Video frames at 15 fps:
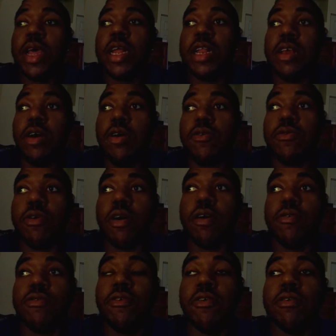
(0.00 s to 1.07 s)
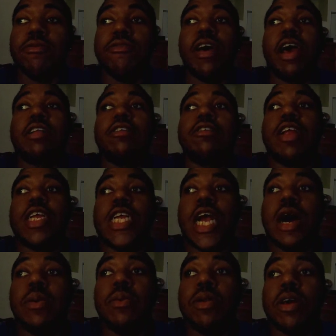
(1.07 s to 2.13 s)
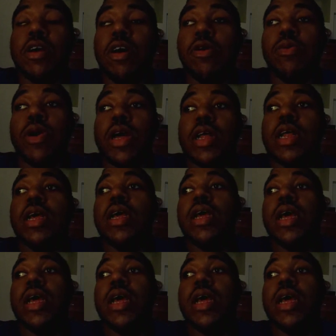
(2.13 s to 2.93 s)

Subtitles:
and the overall form factor that y'all want to go with.